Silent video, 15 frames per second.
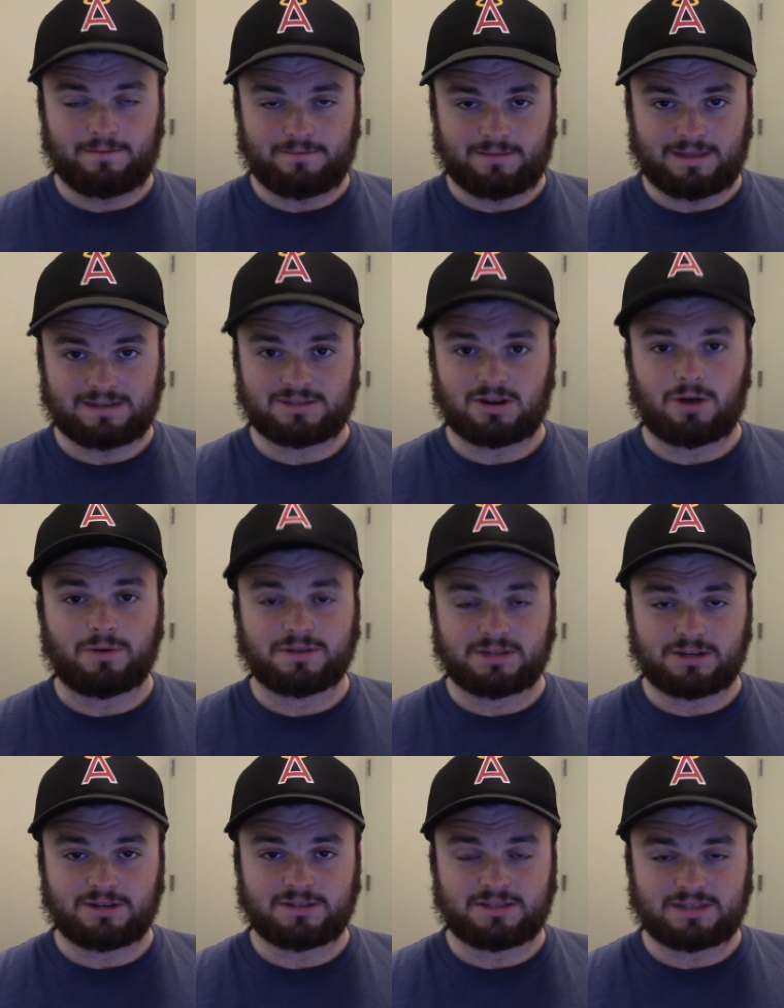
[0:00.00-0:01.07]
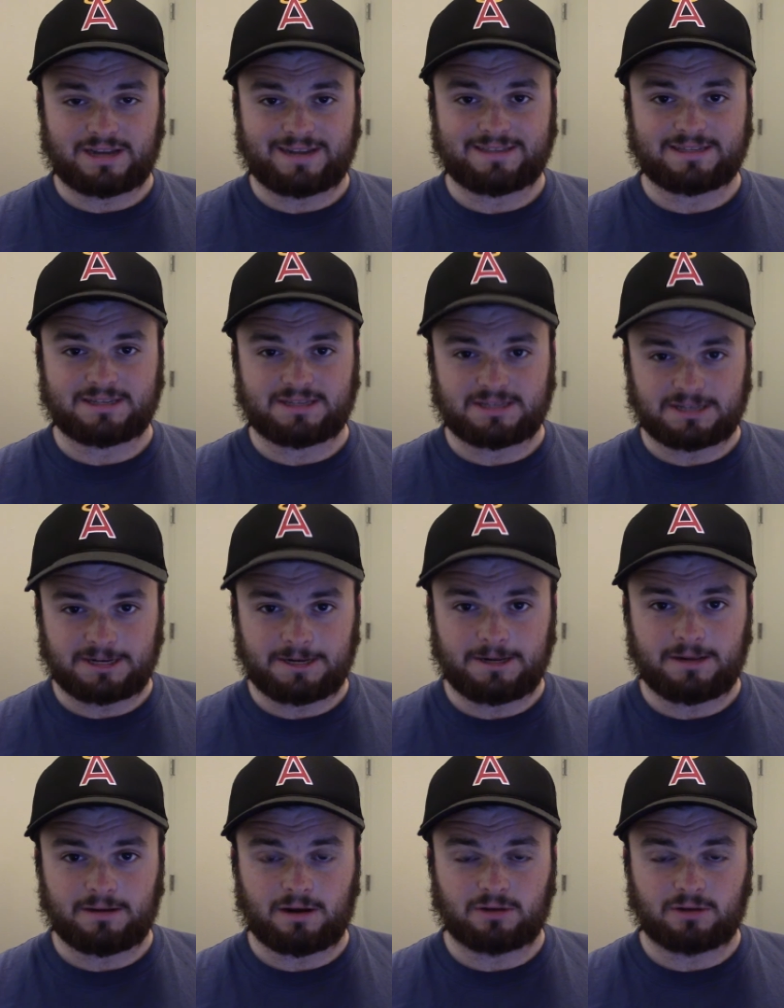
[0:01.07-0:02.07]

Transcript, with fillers: That's always a good sight to see.